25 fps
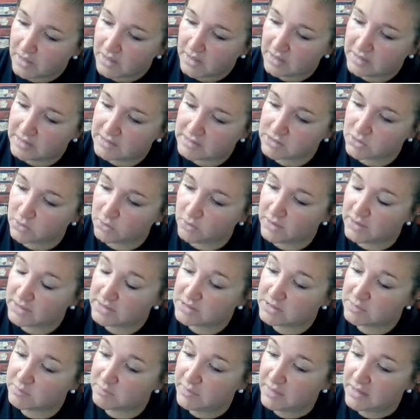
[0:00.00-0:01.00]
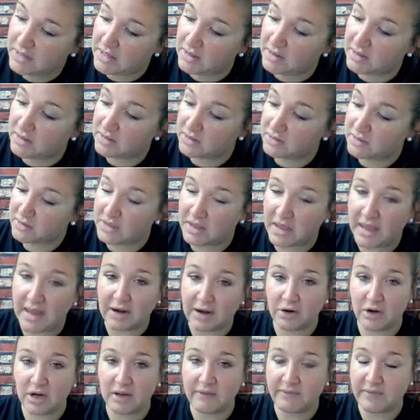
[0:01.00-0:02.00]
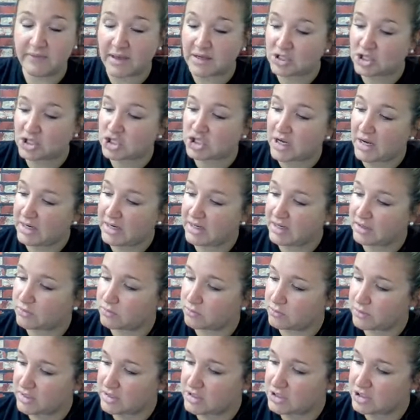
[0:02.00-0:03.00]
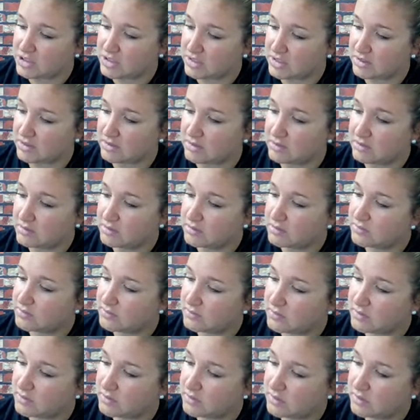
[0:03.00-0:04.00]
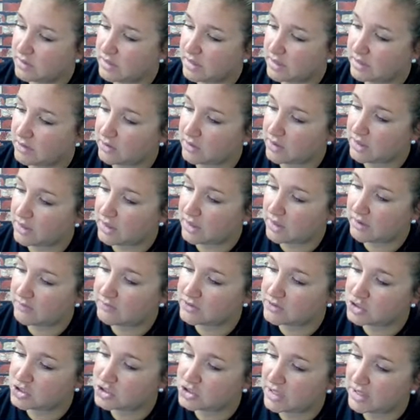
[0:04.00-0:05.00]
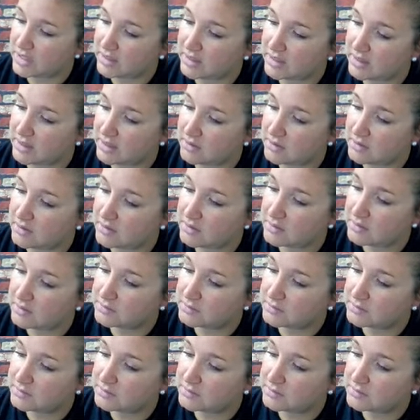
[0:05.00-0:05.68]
is going to be the area of that shaded region, area of the shaded,